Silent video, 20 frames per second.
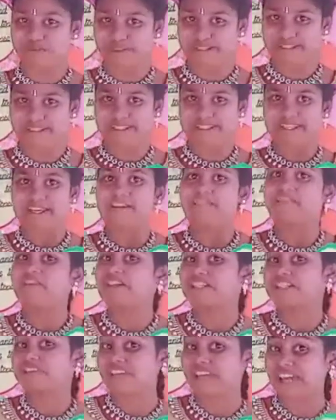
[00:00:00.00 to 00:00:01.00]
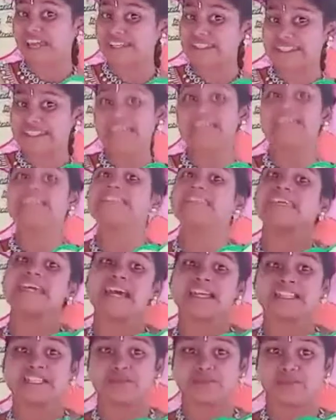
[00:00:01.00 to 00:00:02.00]
First we can see CH words.
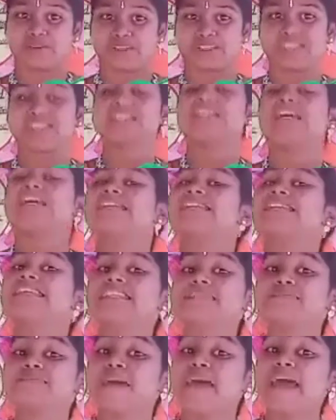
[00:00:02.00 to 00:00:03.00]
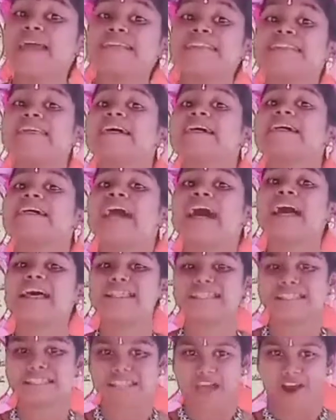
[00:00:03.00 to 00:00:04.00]
This makes K sound.
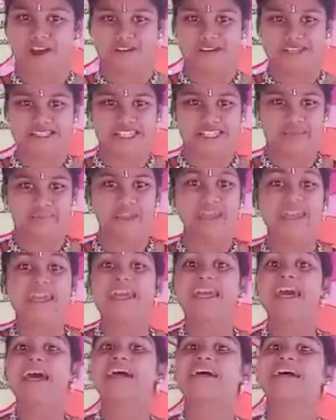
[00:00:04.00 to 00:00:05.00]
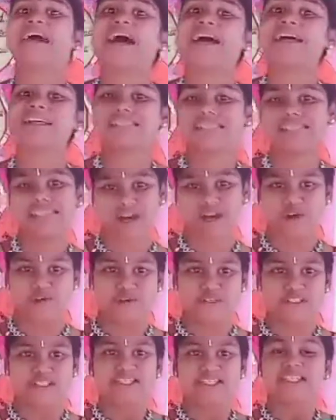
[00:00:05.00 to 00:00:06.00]
Say me K sound.
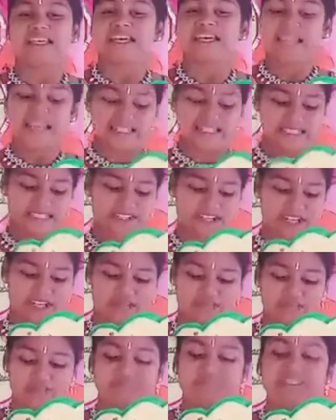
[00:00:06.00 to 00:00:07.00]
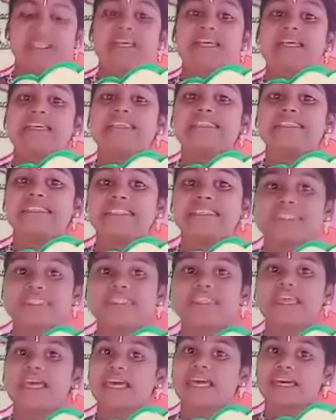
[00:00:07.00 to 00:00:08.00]
Let's read.
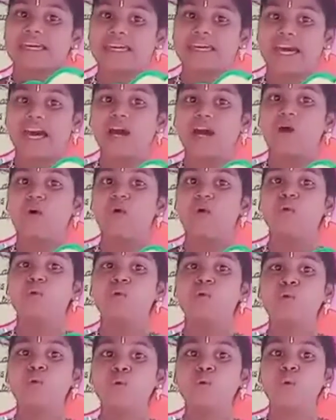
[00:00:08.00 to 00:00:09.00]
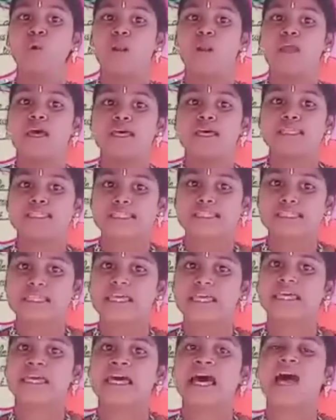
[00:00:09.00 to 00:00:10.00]
School.
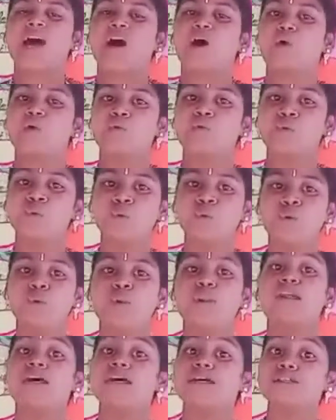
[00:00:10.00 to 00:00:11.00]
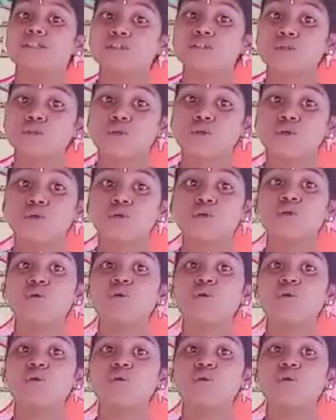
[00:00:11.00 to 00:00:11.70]
School. School.